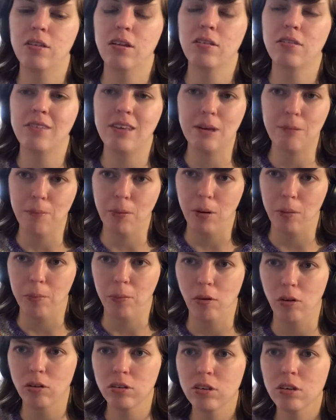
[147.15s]
deep
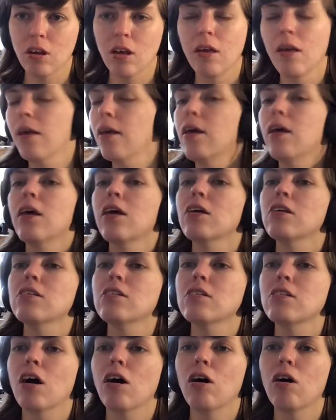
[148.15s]
purples.
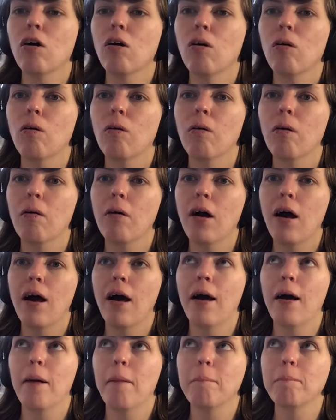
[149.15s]
So,
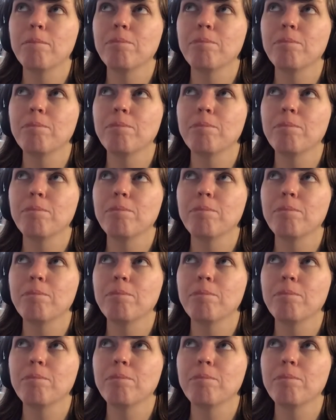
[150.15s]
when